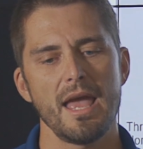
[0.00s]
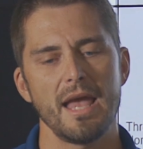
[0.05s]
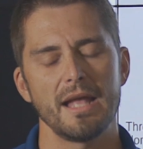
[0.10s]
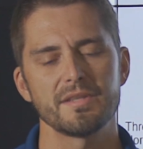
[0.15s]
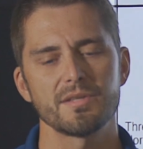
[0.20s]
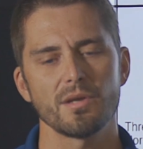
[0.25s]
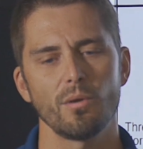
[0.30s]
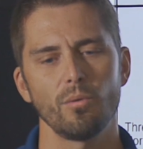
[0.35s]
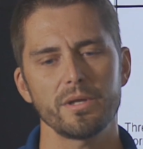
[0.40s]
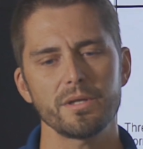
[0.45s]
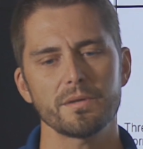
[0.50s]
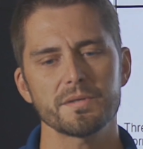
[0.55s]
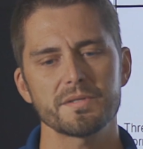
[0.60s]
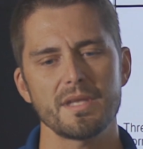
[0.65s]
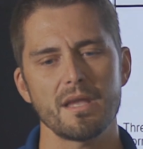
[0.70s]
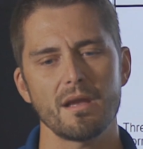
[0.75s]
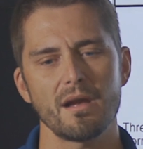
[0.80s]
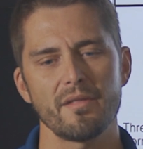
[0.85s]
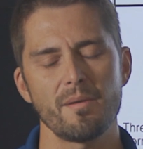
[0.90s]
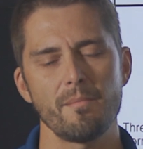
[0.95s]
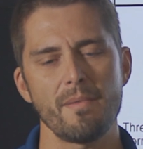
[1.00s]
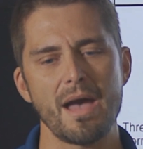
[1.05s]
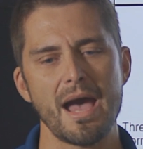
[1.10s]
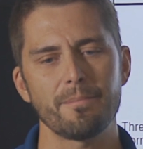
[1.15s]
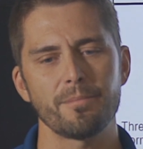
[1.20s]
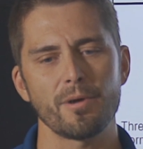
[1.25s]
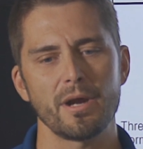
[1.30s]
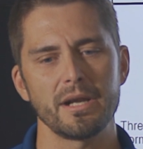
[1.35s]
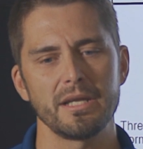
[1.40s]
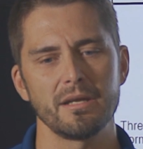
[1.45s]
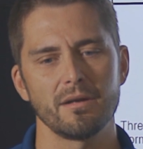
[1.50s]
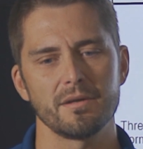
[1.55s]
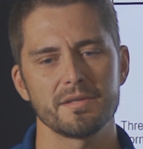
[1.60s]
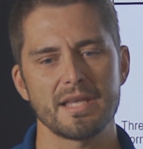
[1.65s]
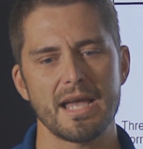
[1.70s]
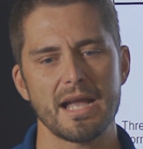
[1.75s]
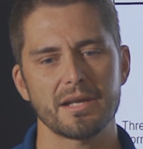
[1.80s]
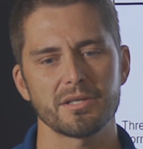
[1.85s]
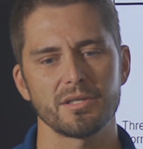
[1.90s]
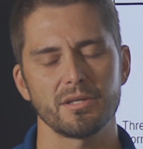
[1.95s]
And so what you're seeing on the map right here
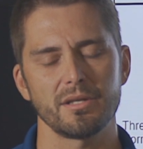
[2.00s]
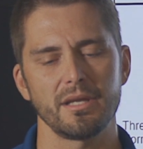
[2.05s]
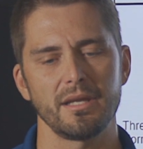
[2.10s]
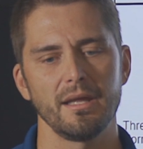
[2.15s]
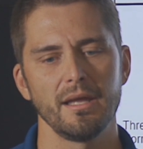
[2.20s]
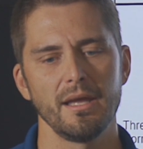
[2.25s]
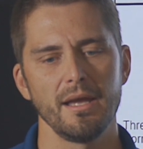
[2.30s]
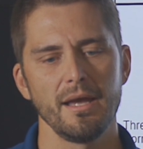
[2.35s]
is actually,